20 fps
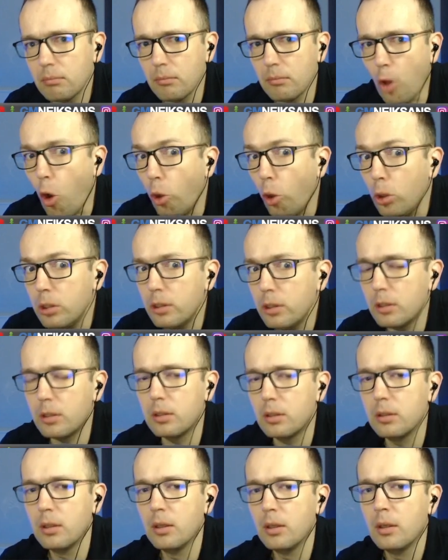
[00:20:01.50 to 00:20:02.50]

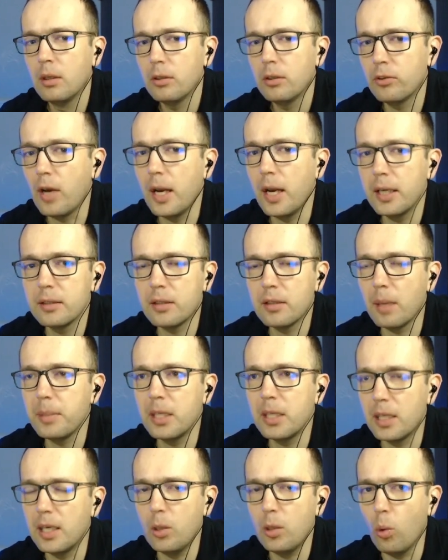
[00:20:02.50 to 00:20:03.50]
older right? I
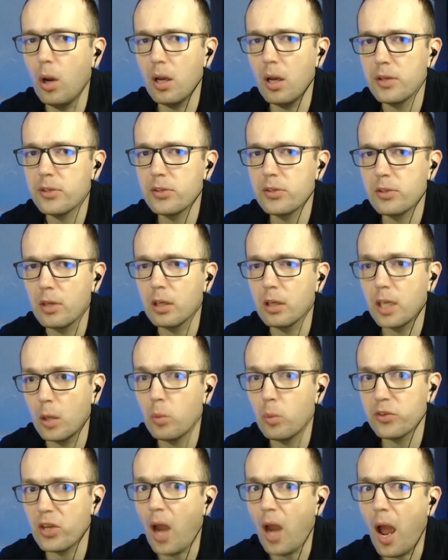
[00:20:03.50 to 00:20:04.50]
mean, he was
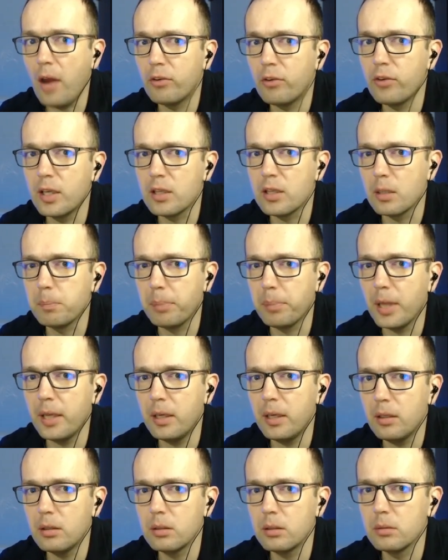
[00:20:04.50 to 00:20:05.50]
higher rated
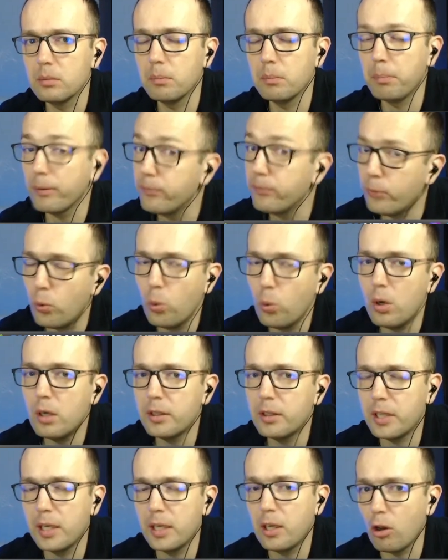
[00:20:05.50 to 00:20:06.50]
player before.
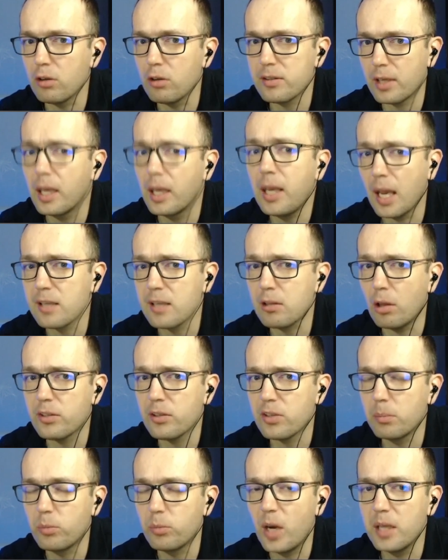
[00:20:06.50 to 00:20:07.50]
He has lost
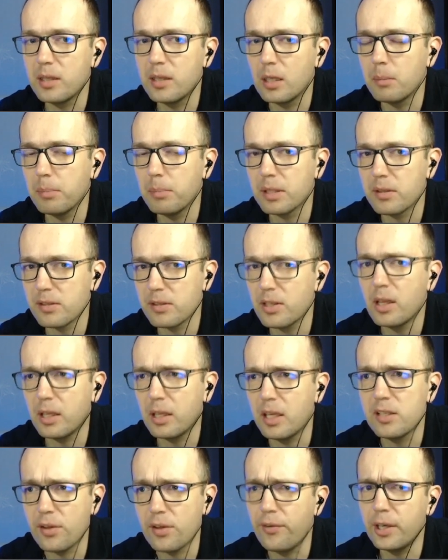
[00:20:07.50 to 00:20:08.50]
some rating, but still
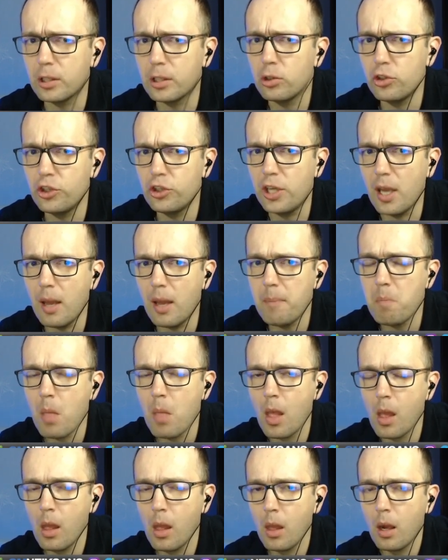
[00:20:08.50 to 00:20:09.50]
he's a very good GM,
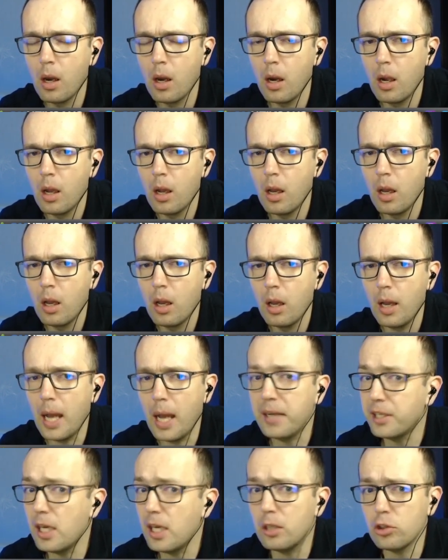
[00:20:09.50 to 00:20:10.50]

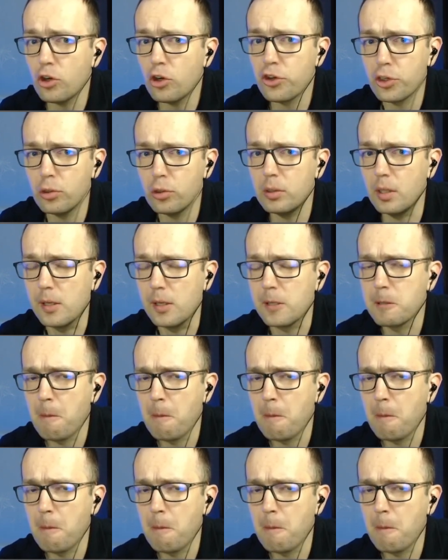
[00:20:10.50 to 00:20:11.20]
and he understood it,